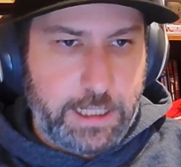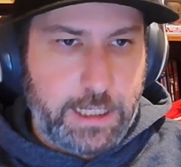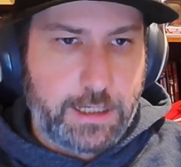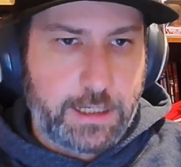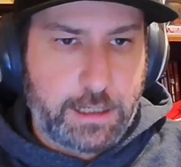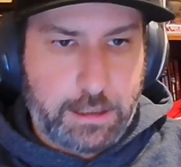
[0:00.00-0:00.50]

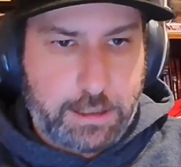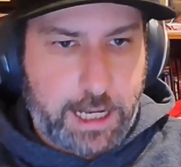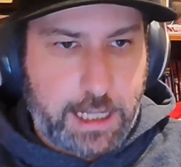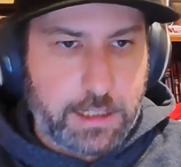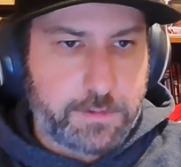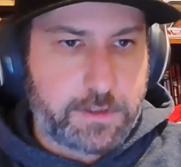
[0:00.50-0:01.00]
there:
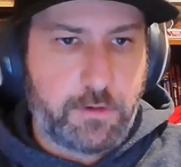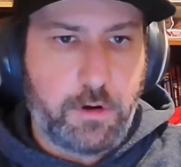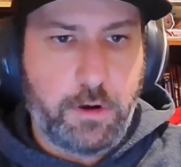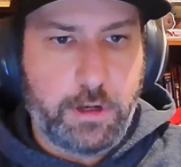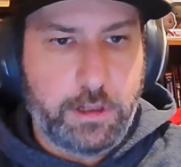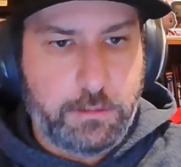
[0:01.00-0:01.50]
Caleb
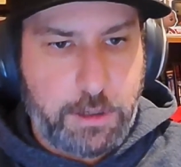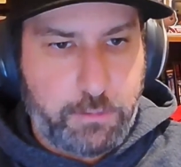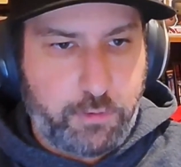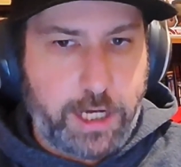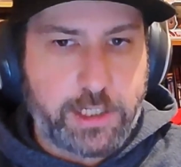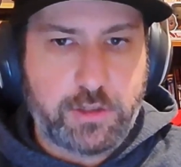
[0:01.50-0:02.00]
Sarong and
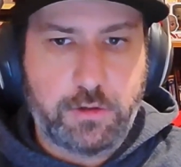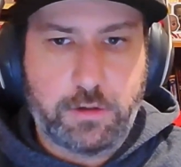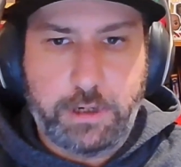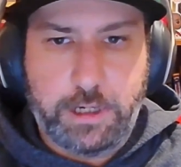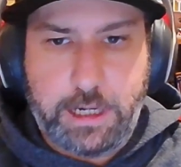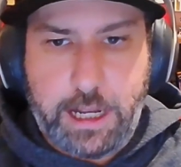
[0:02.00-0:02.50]

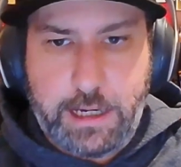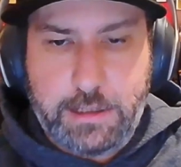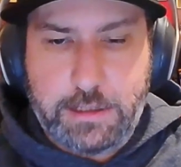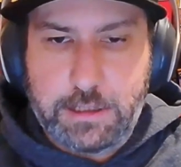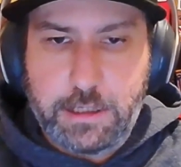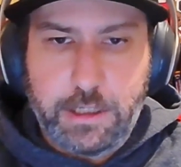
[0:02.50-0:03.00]
Brayshaw
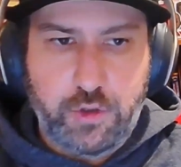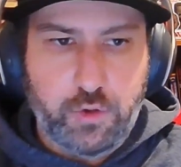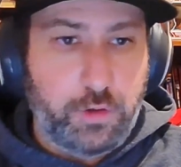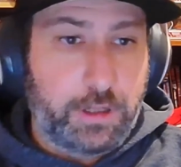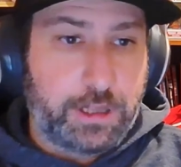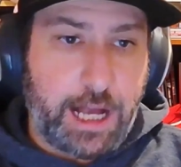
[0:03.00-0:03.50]
and
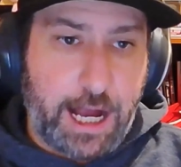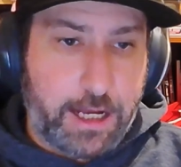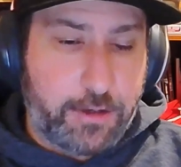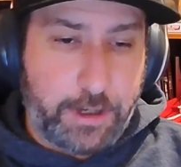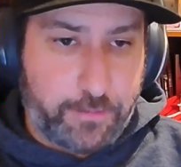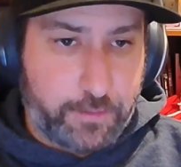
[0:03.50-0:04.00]
Jordan
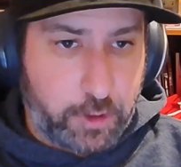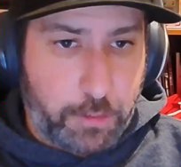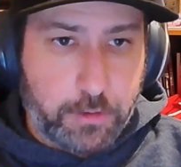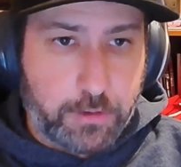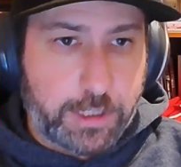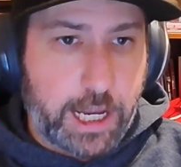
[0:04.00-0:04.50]
Clark, who had a
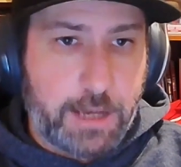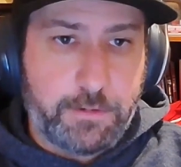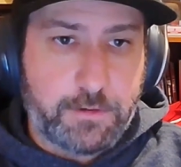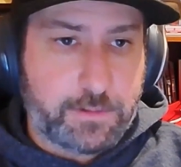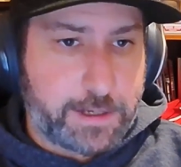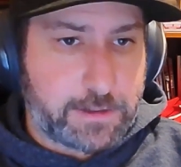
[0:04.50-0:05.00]
phenomenal game.
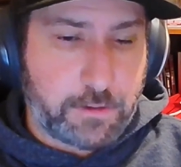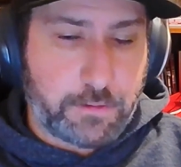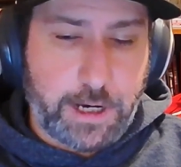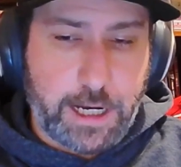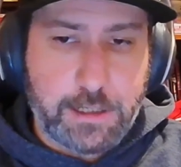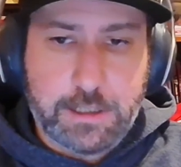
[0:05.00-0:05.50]
He was best on
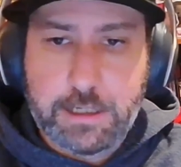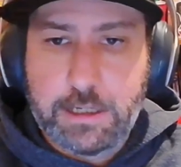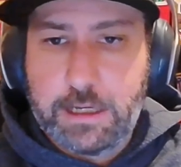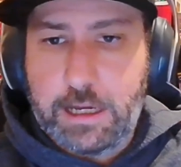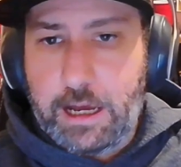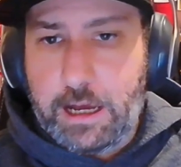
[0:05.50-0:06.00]
ground.
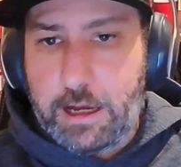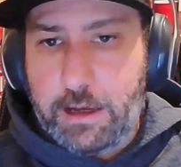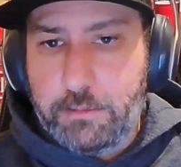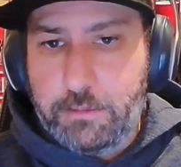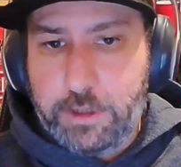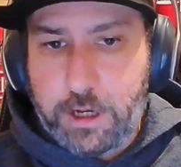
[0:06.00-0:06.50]

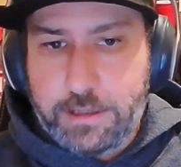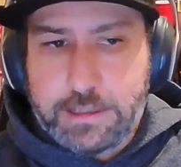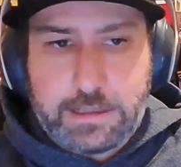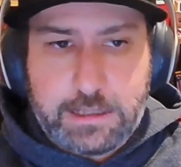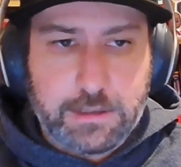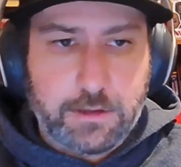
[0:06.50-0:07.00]

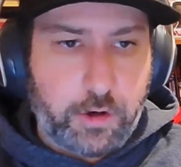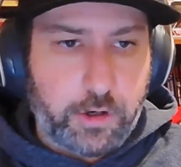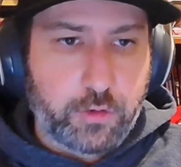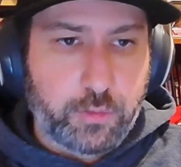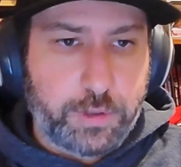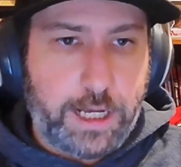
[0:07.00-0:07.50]
There's a lot
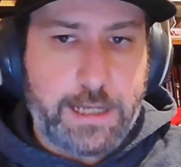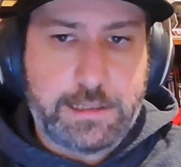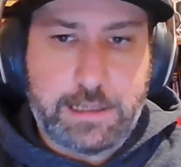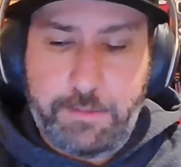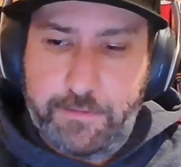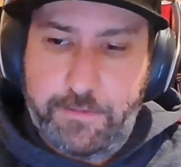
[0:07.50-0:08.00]
of good players
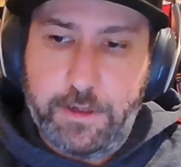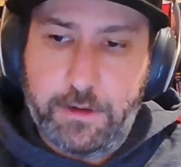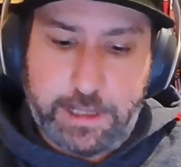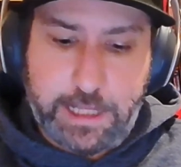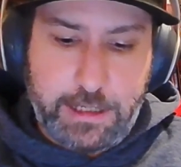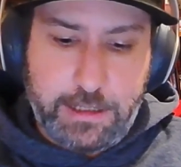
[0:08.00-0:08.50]
in that
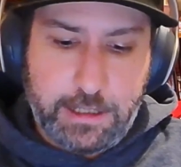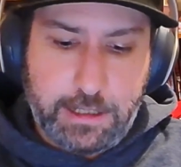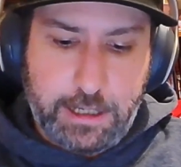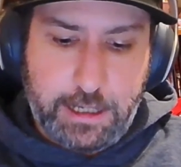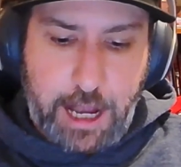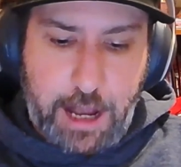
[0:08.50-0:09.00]
midfield. And then
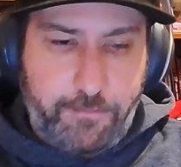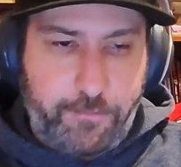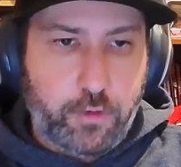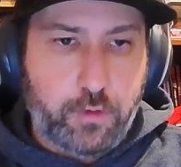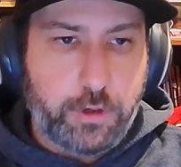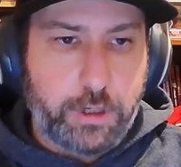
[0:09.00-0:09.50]
up
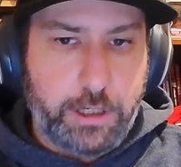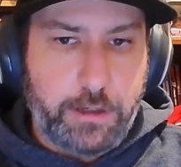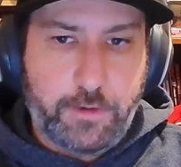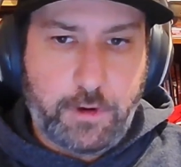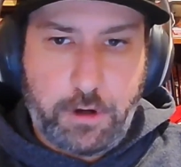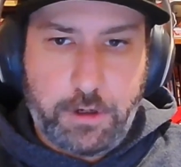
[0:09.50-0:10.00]
forward,
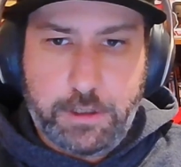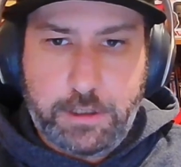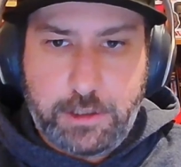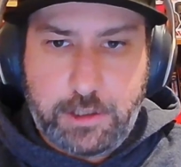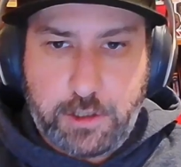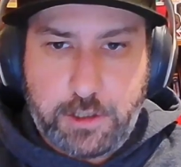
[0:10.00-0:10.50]
you've got
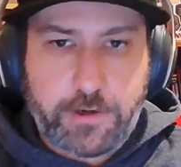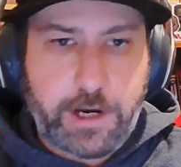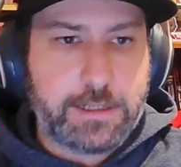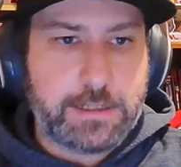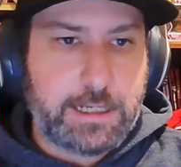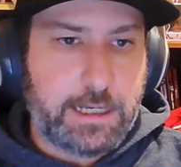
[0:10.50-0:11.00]
Josh
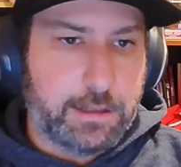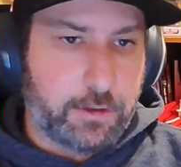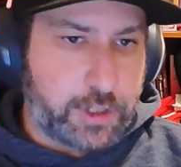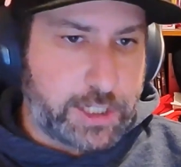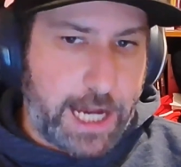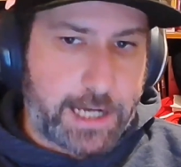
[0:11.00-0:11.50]
Tracy and
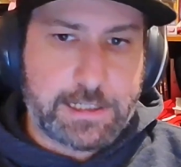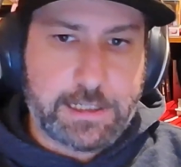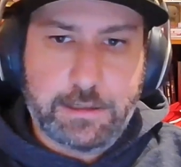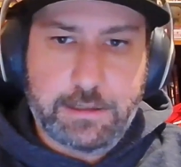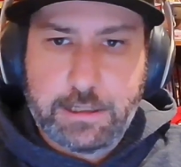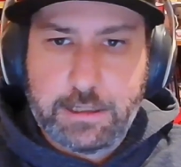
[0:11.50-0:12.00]
Luke
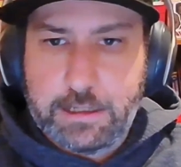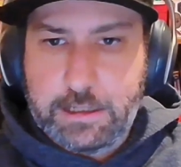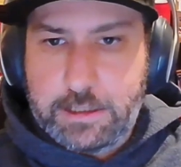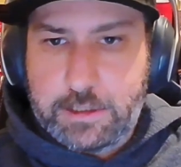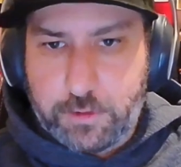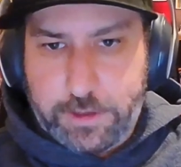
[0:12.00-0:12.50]
Jackson.
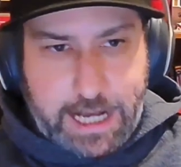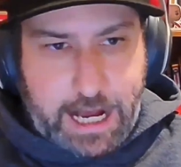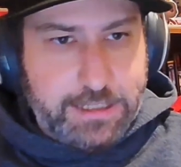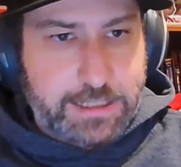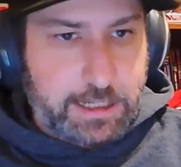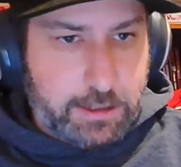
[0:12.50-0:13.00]
Sean
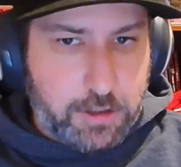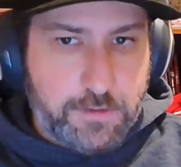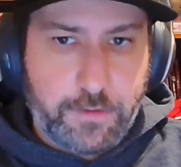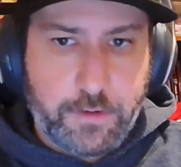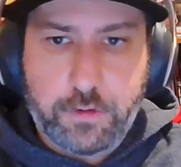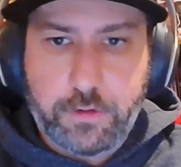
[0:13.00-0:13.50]
Darcy goes
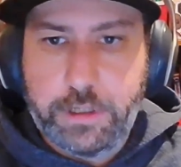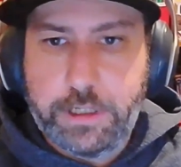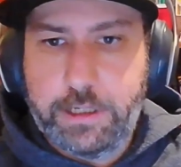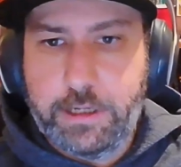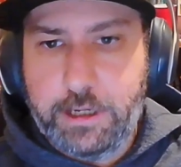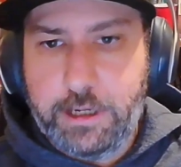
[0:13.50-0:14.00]

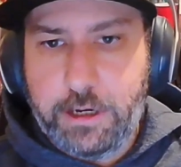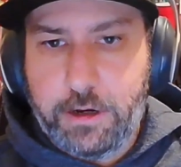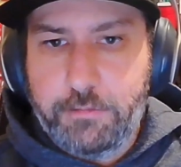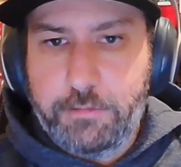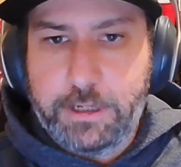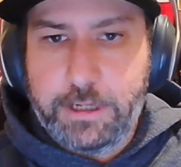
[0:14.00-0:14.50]
forward.
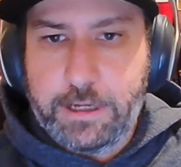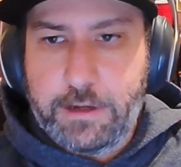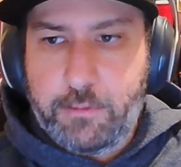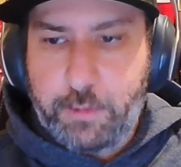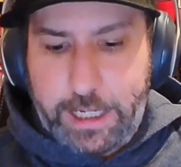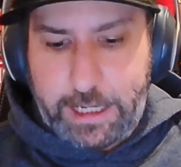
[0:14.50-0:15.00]

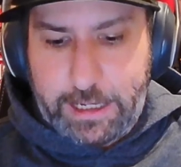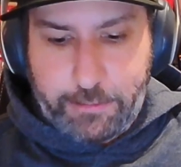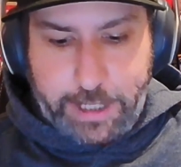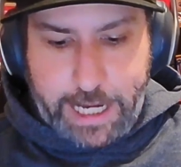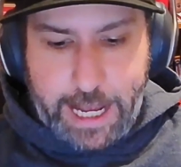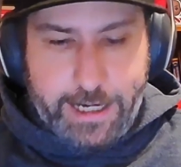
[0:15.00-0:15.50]
We
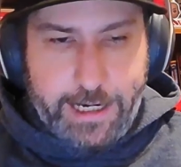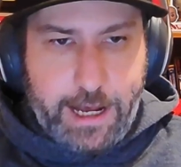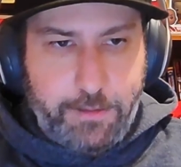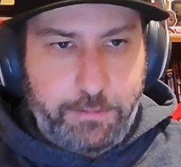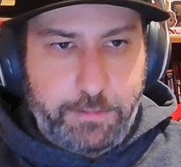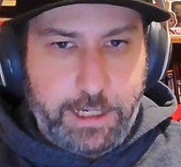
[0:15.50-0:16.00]
had
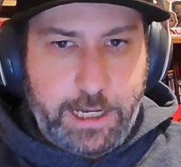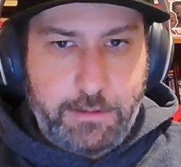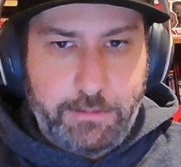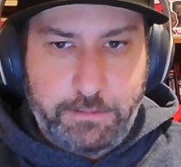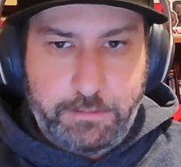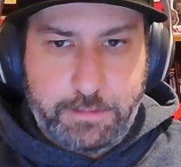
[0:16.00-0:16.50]
in
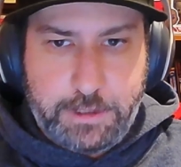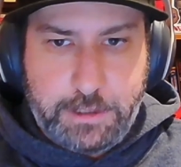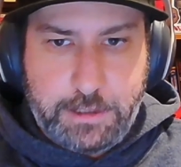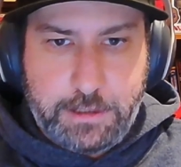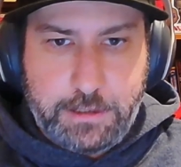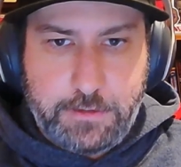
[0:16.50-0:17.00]
our
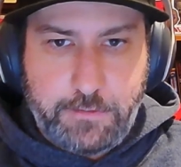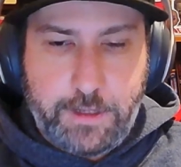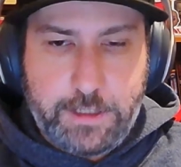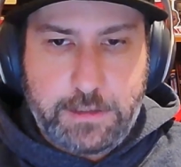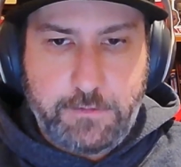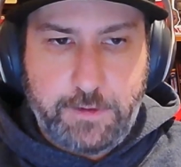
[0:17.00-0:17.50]

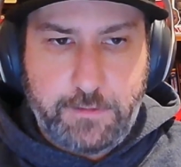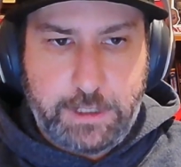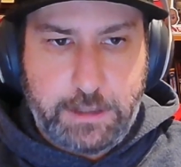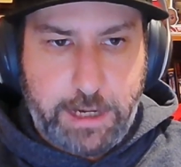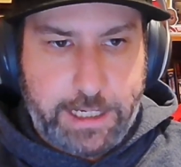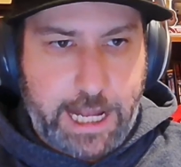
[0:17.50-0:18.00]
defensive
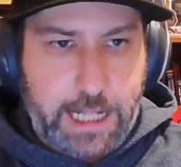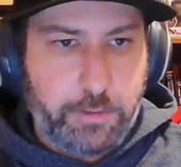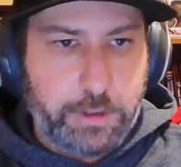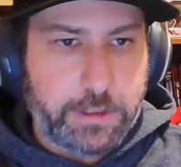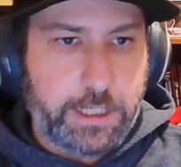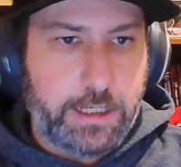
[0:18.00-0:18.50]
50, we had Cal
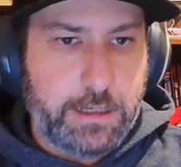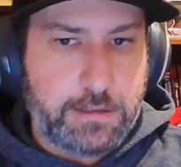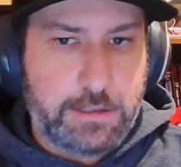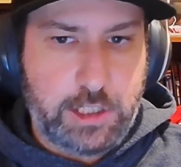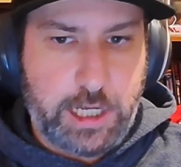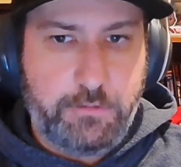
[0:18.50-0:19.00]
Wilkie as
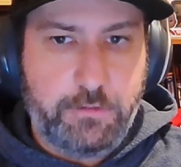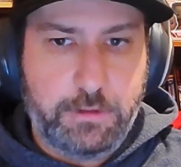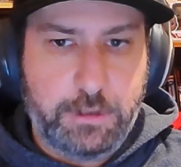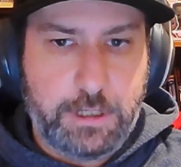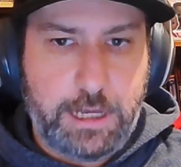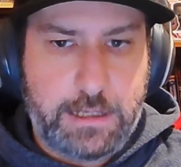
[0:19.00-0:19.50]
the
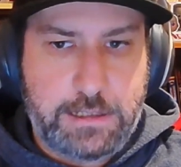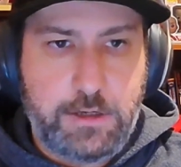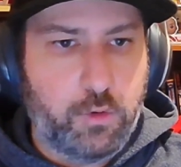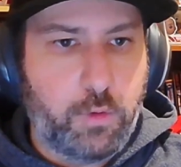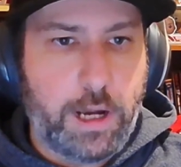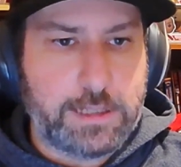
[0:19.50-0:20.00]
general, as he
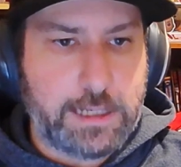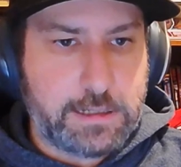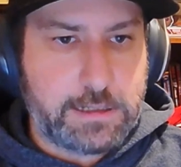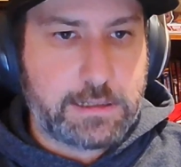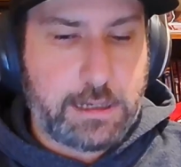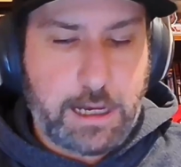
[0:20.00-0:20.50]
always
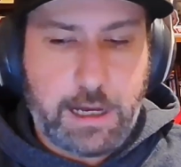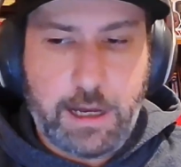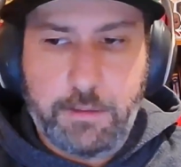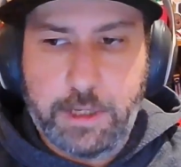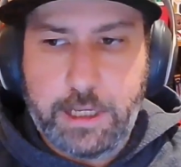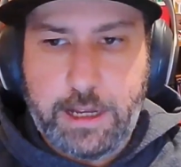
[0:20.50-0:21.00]
is.
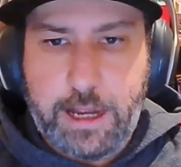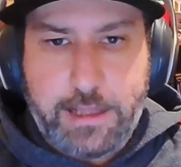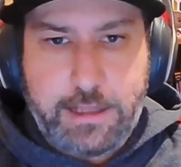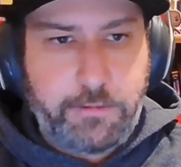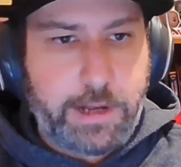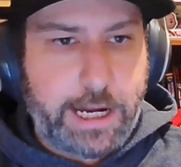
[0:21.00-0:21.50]
And
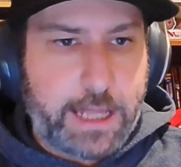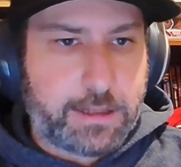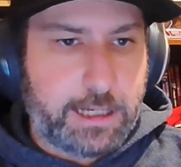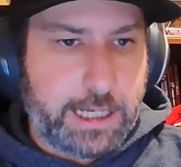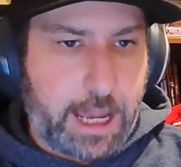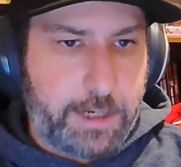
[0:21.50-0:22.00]
then we had
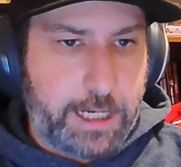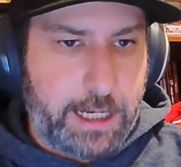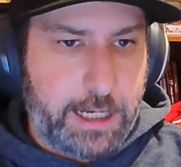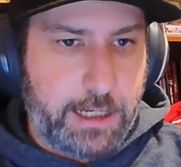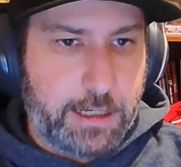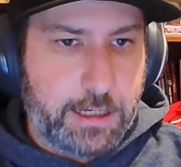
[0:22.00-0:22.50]
Anthony
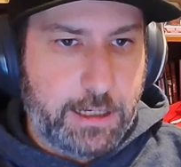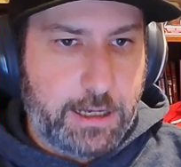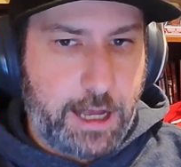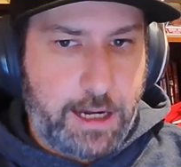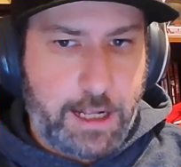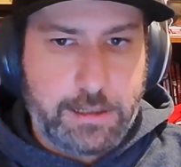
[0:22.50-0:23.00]
Caminiti
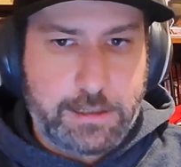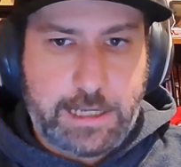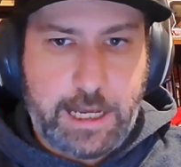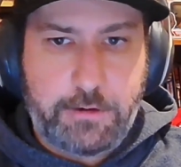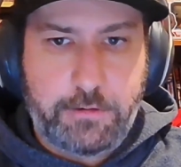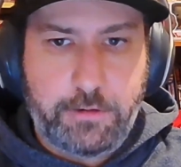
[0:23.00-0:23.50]
and Alix
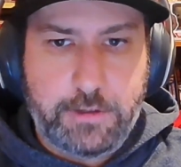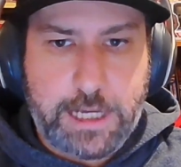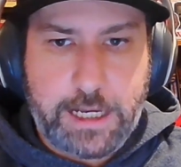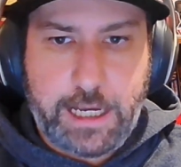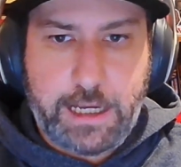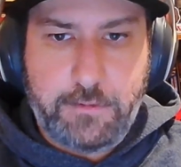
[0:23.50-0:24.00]
Tauru as
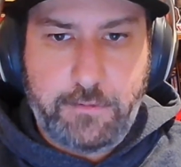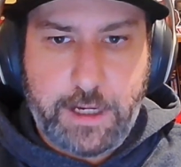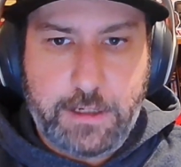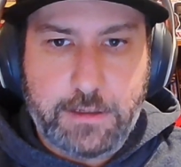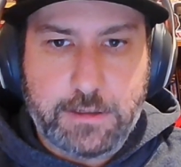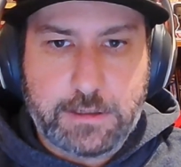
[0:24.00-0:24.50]
our key
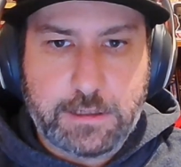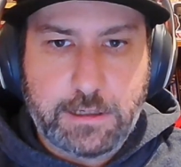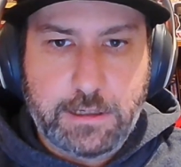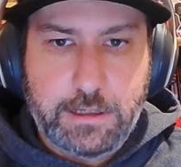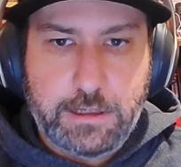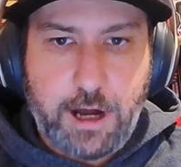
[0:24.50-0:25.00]
defenders,
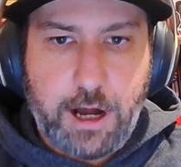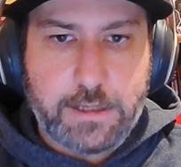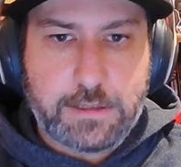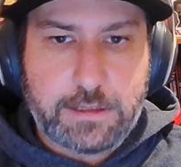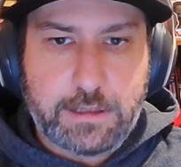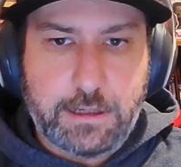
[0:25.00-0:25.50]

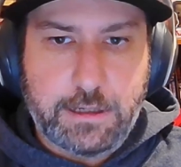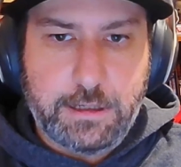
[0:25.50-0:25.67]
guys that,